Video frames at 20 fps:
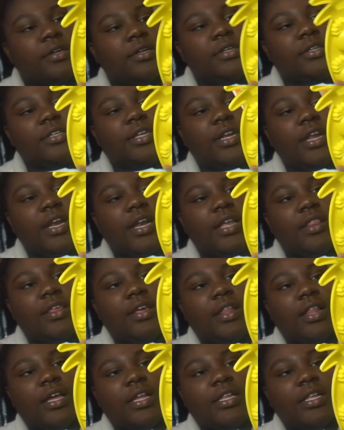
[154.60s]
did
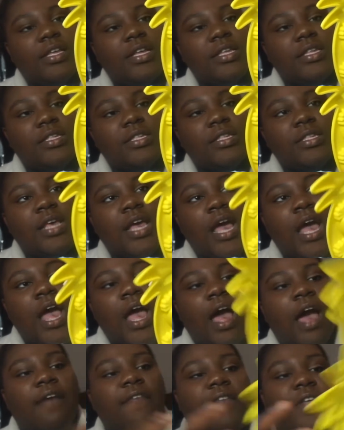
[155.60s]
anything like this.
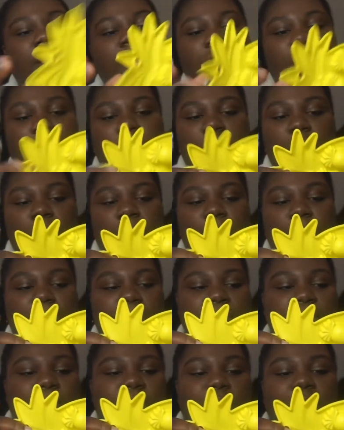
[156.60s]
I feel like
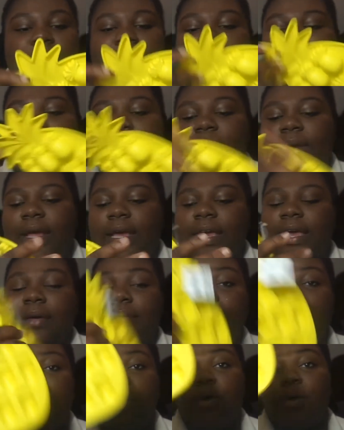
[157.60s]
maybe one day when I get
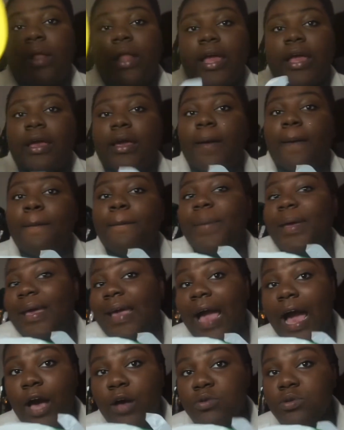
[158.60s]
my like big
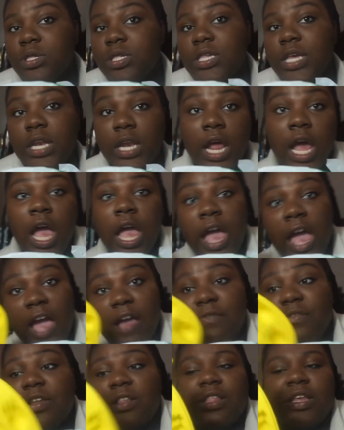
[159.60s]
house and
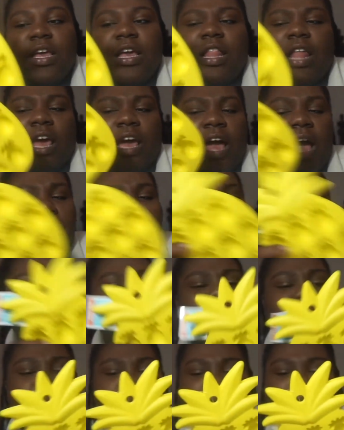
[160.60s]
everything, like I would
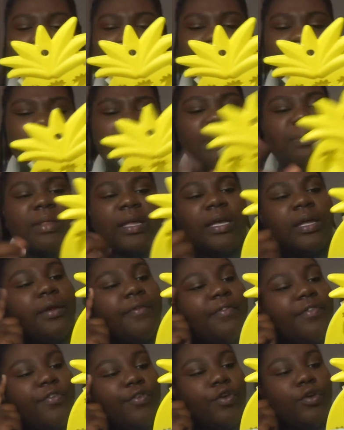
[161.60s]
probably need this. I'm thinking of
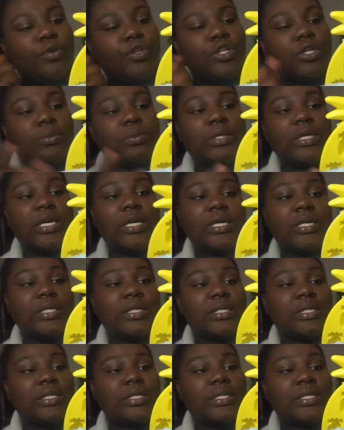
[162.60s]
the future because